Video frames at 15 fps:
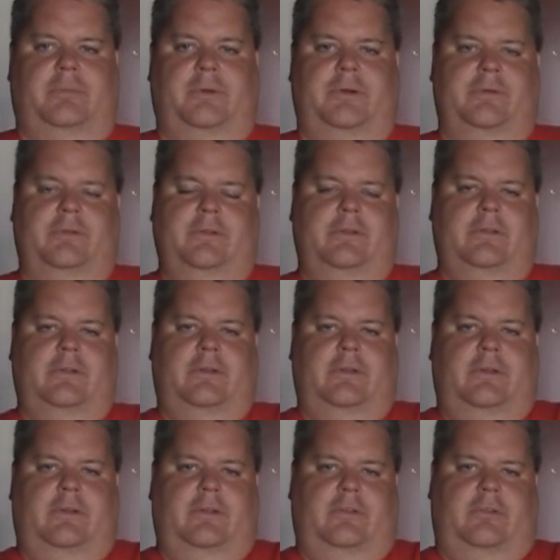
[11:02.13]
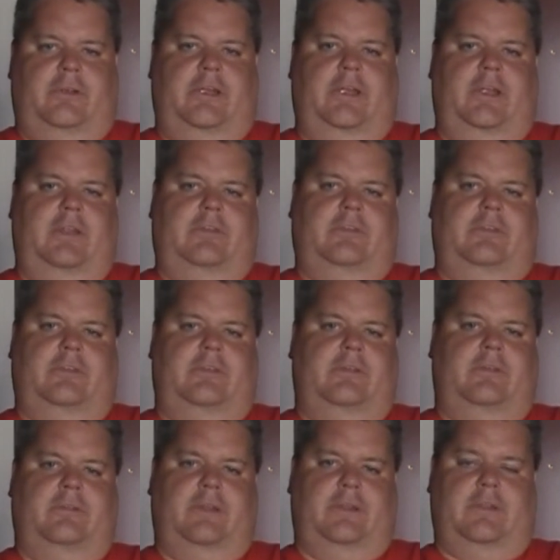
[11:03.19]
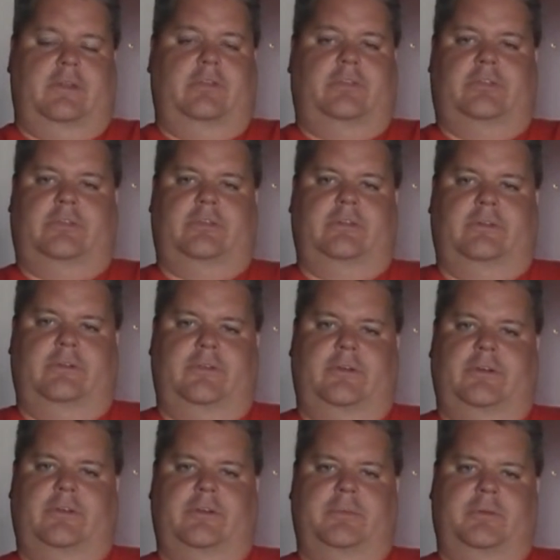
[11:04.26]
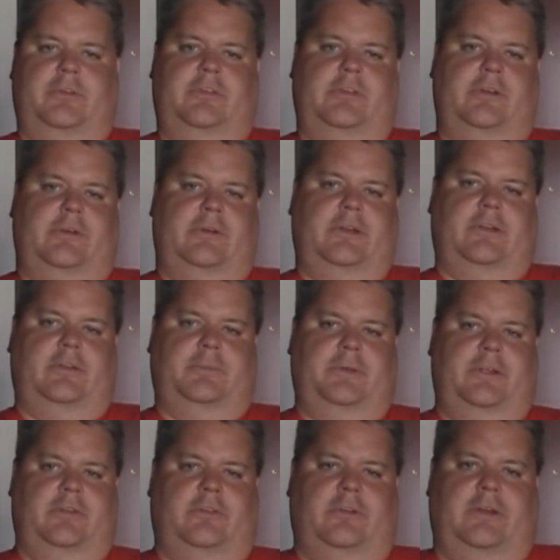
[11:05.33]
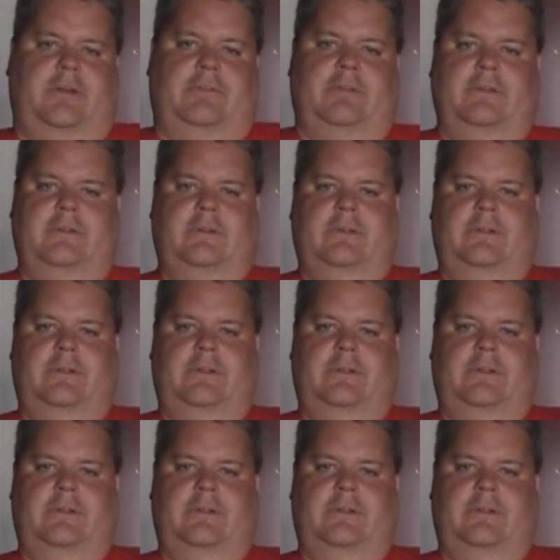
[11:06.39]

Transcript: about trades like this. I already talked about the Seattle Kraken expansion draft.